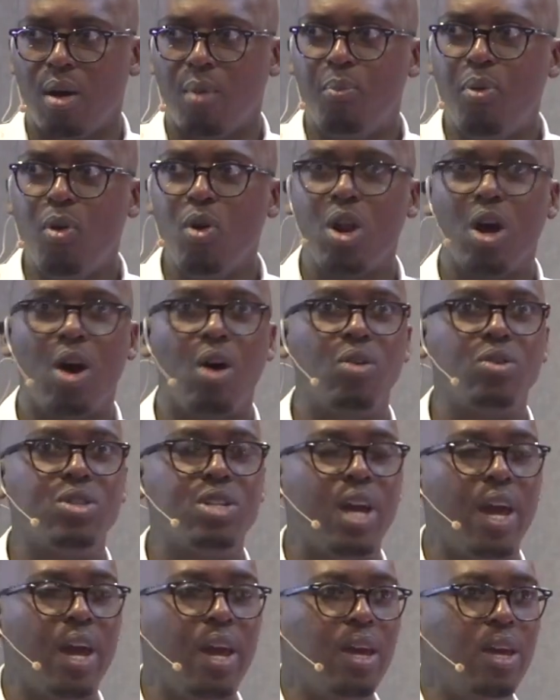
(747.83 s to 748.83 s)
put out
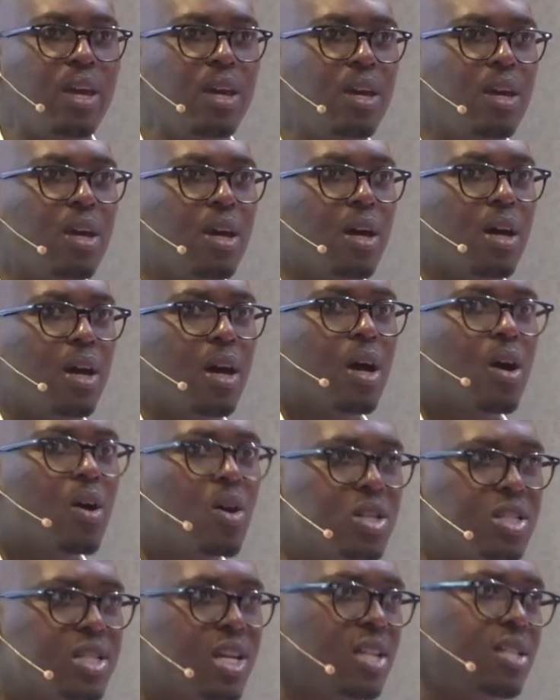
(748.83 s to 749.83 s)
a
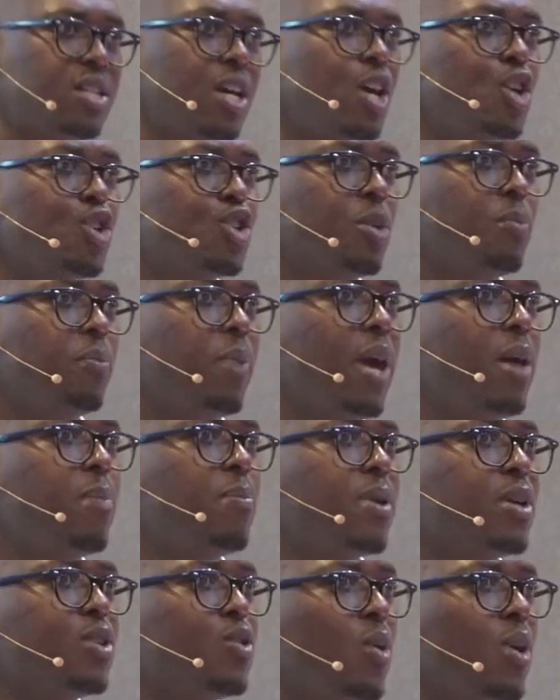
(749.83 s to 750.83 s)
consultation
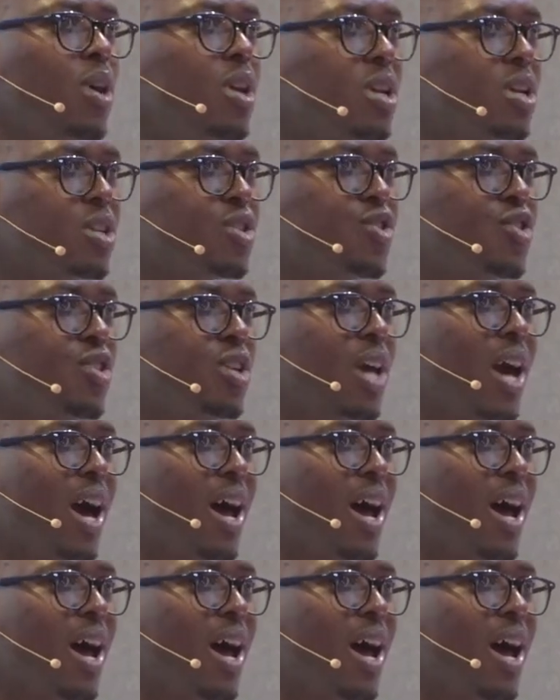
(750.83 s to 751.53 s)
paper to industry